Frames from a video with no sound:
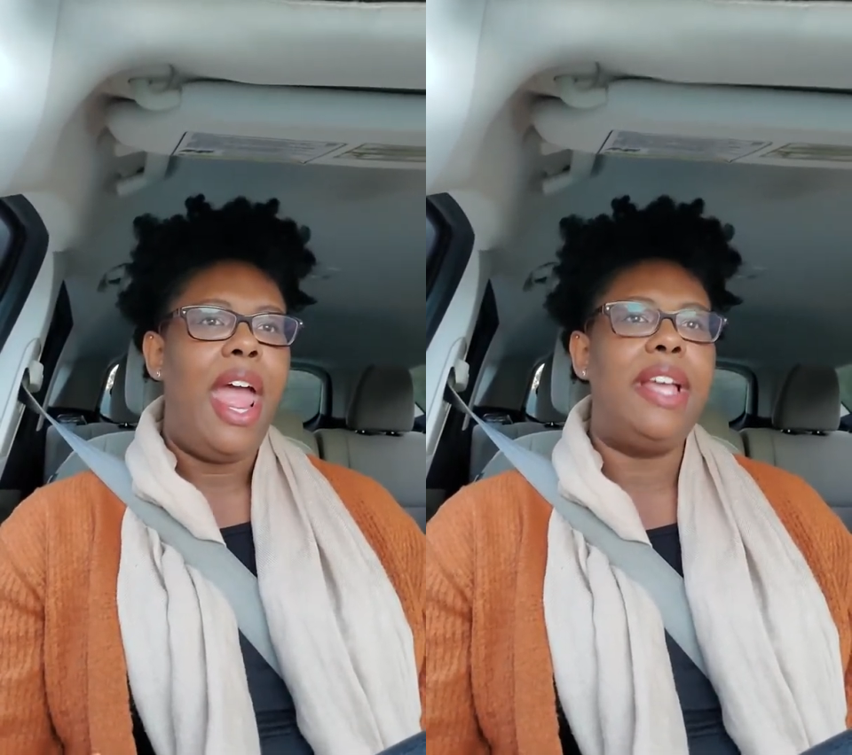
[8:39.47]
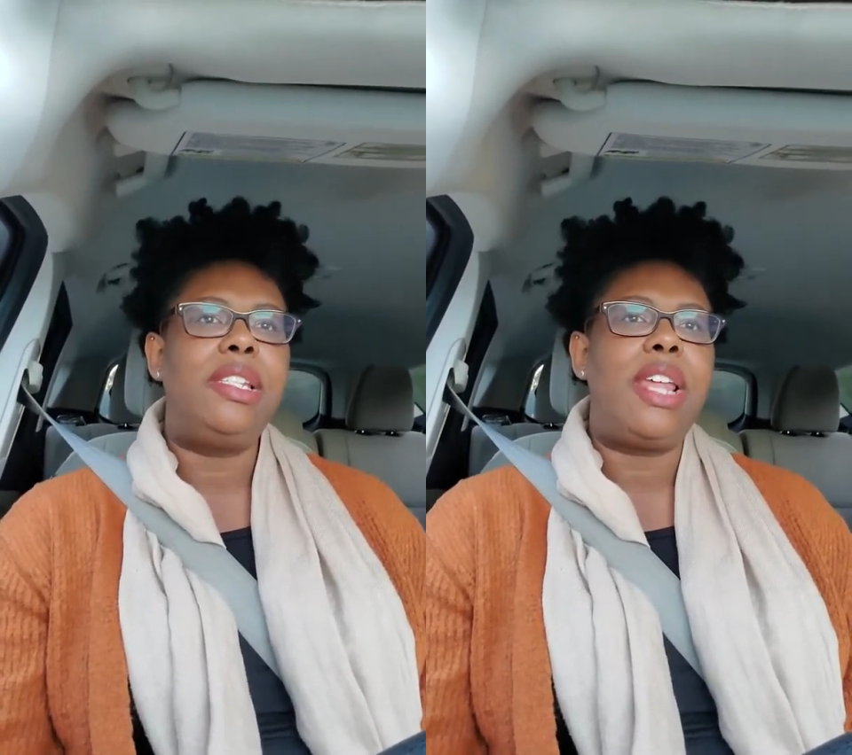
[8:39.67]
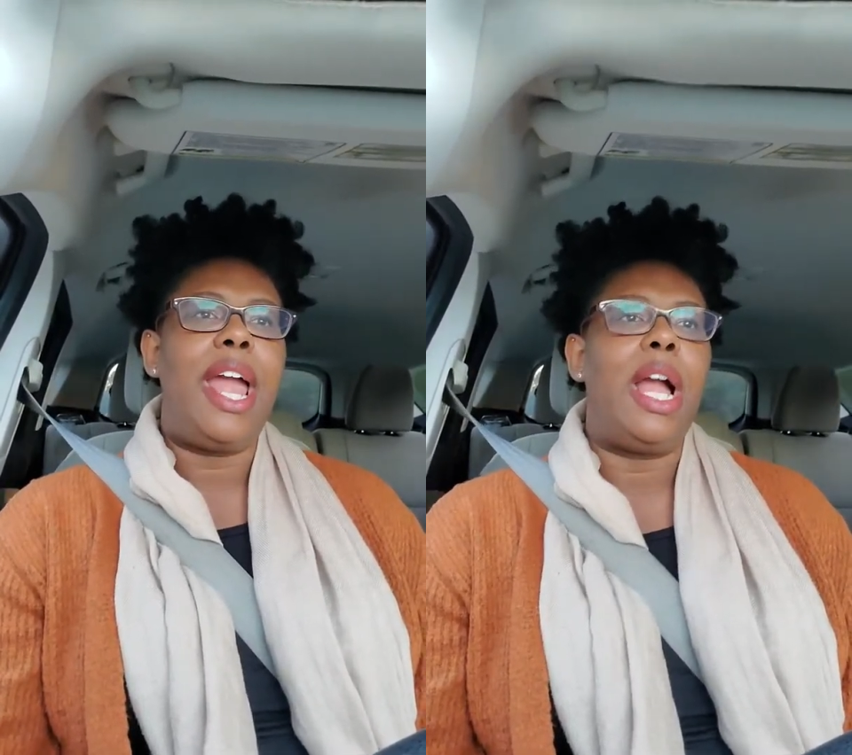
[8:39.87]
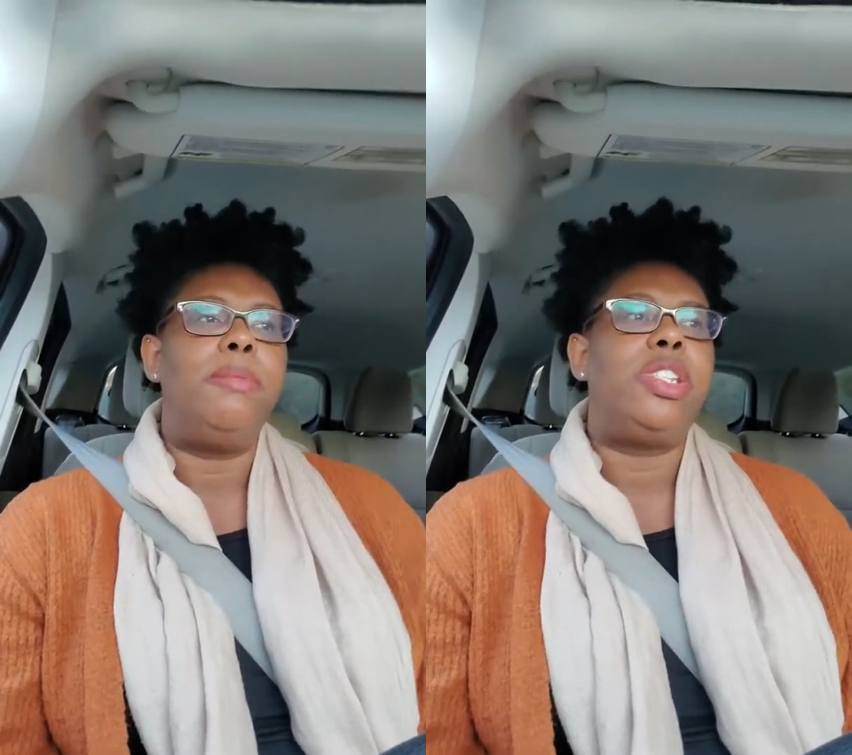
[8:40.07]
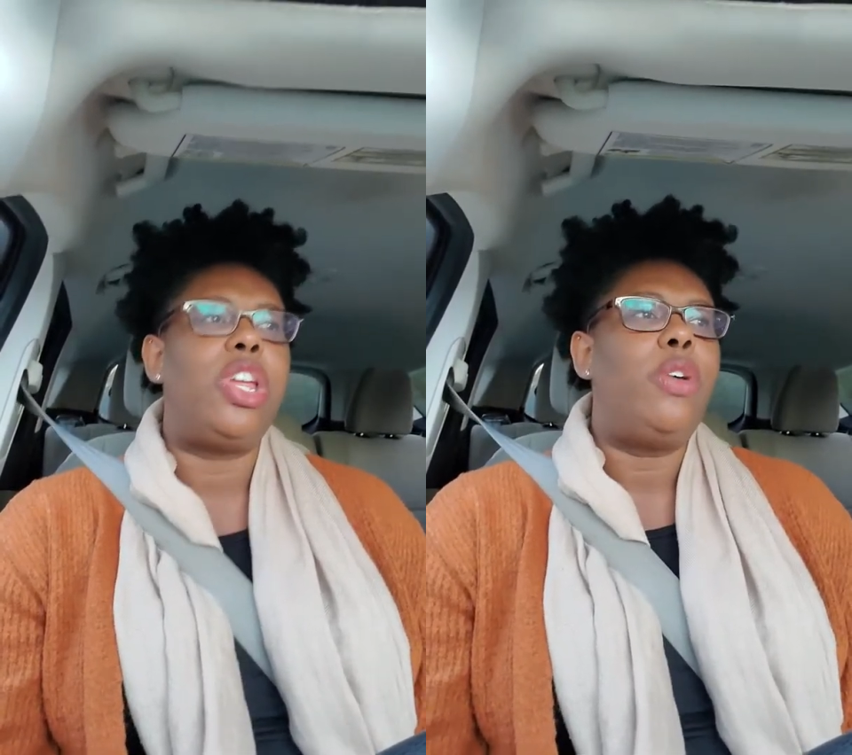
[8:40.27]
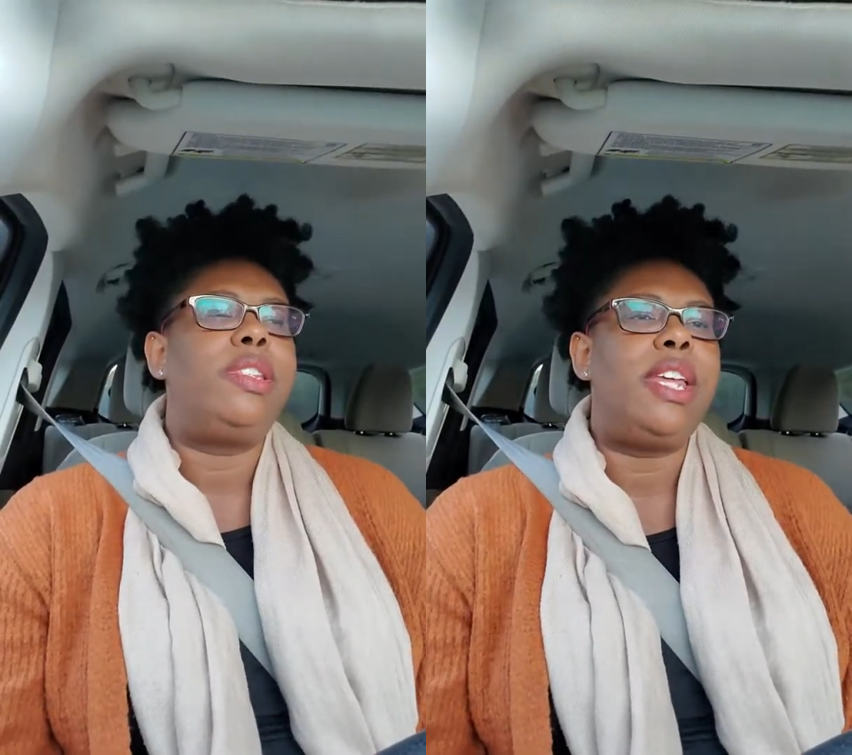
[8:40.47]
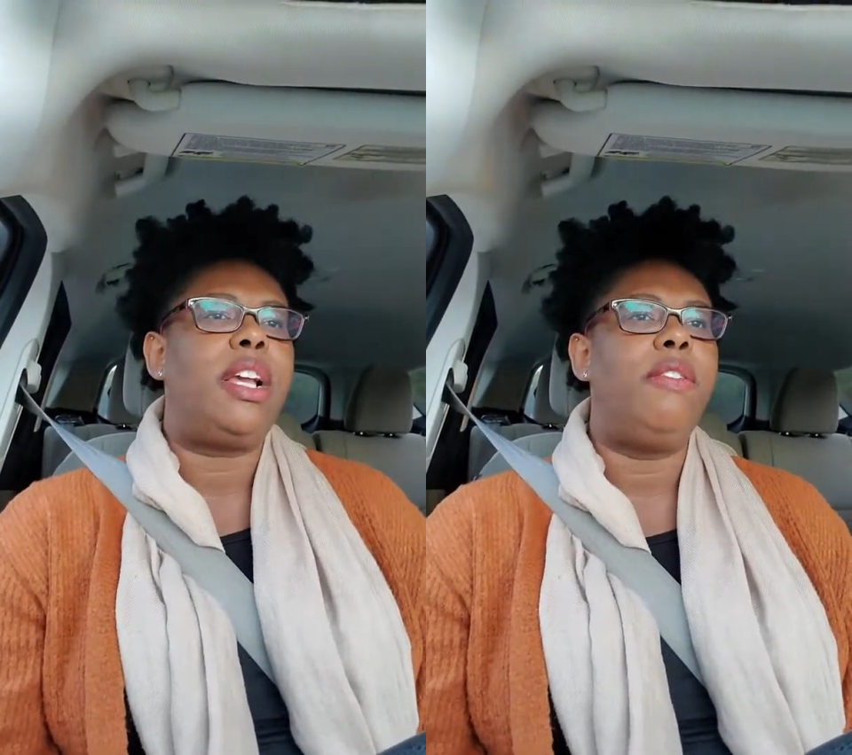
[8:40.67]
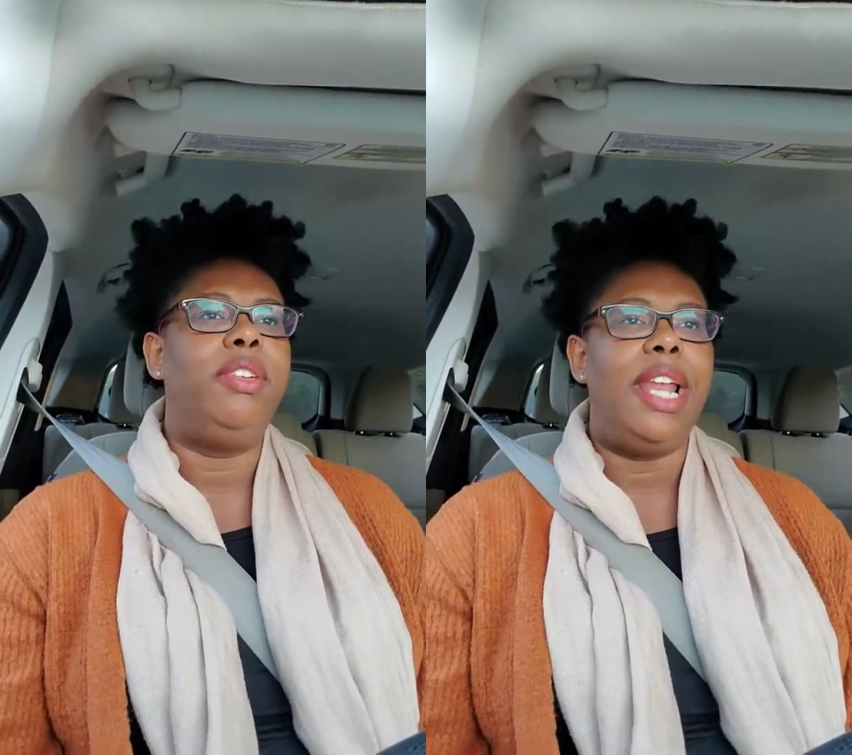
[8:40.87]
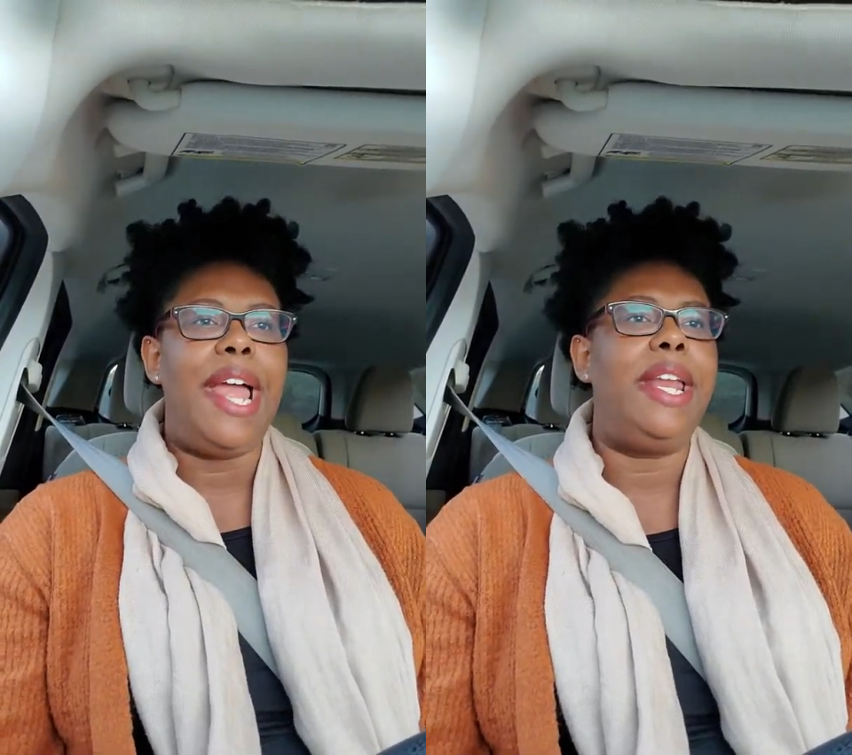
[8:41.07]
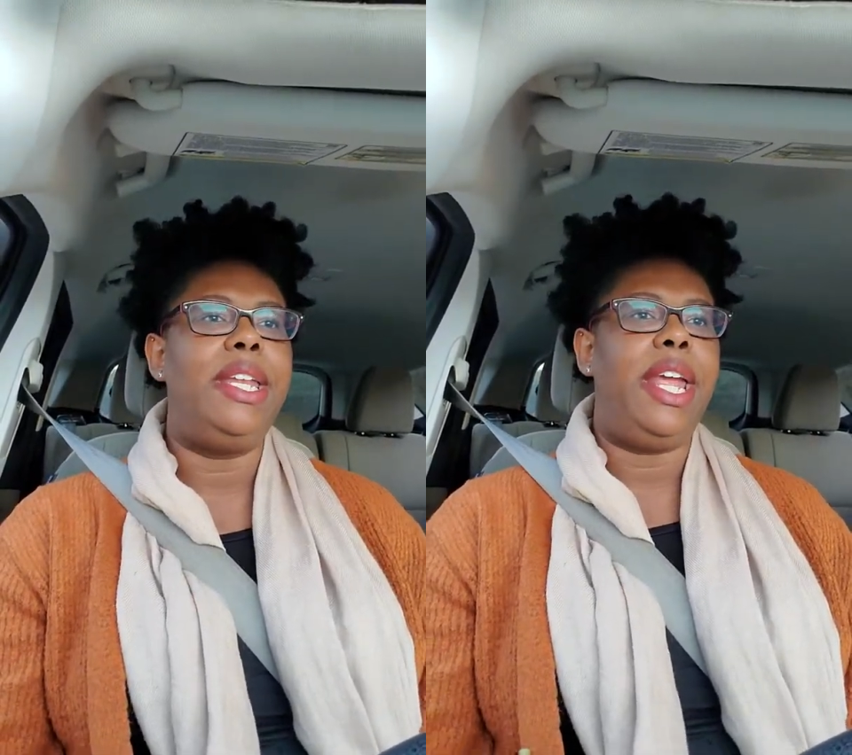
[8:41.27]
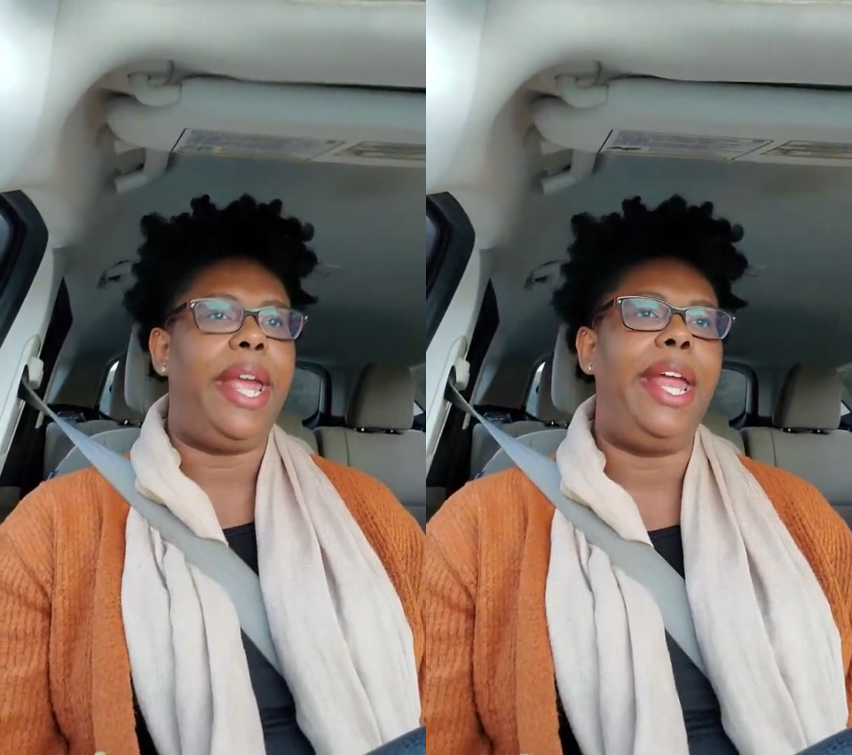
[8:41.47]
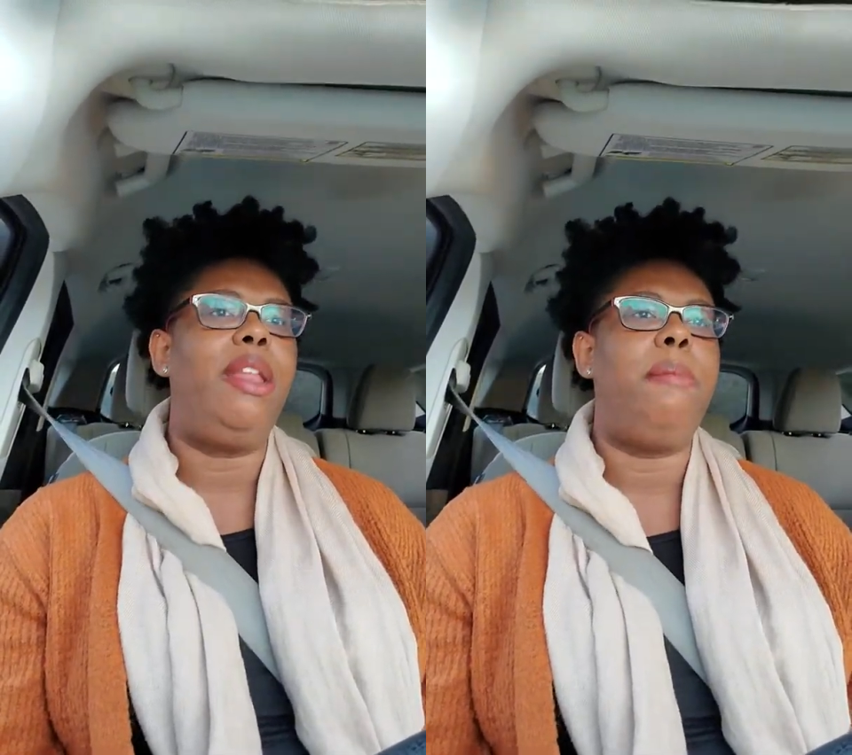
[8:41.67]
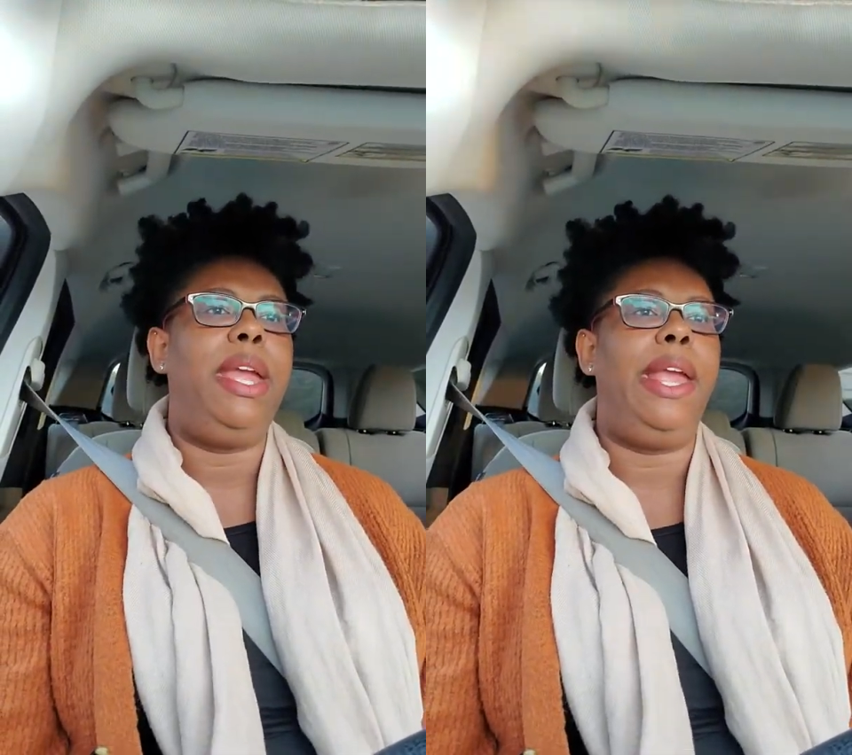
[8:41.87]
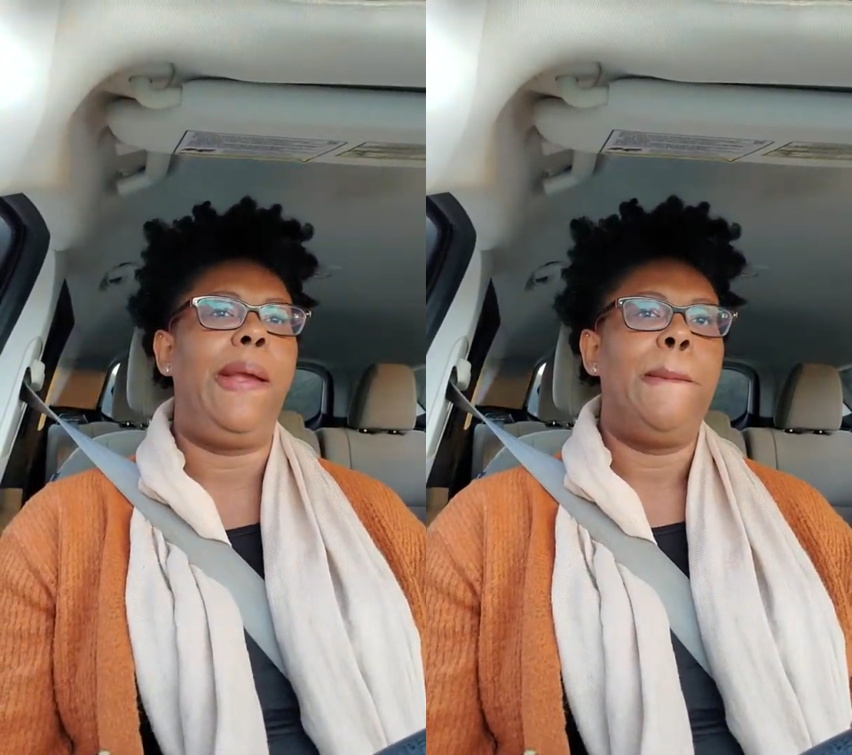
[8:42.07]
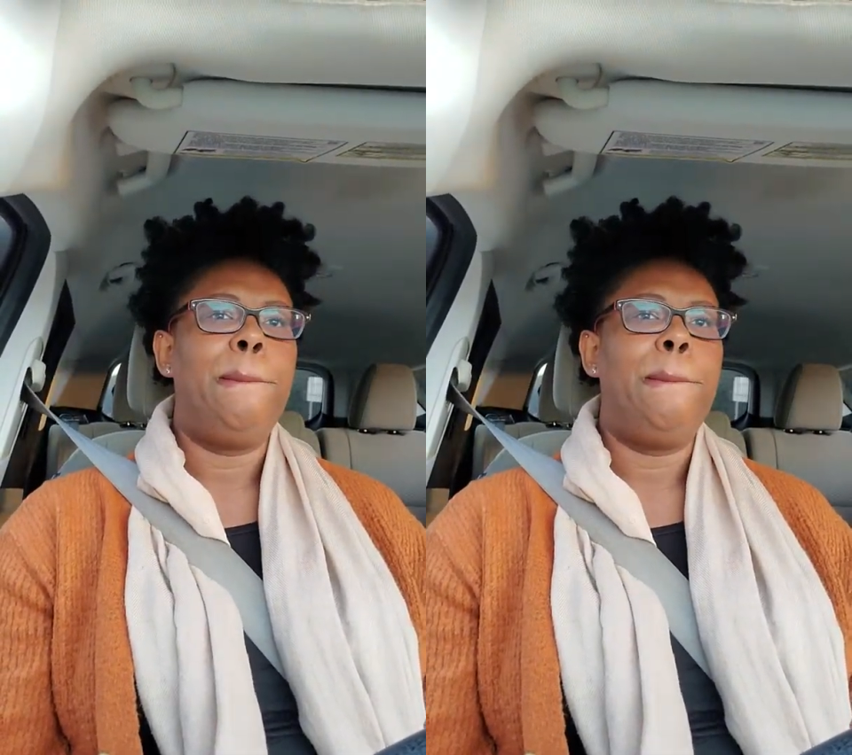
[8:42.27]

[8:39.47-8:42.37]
It's like, I'm so sick of letting the enemy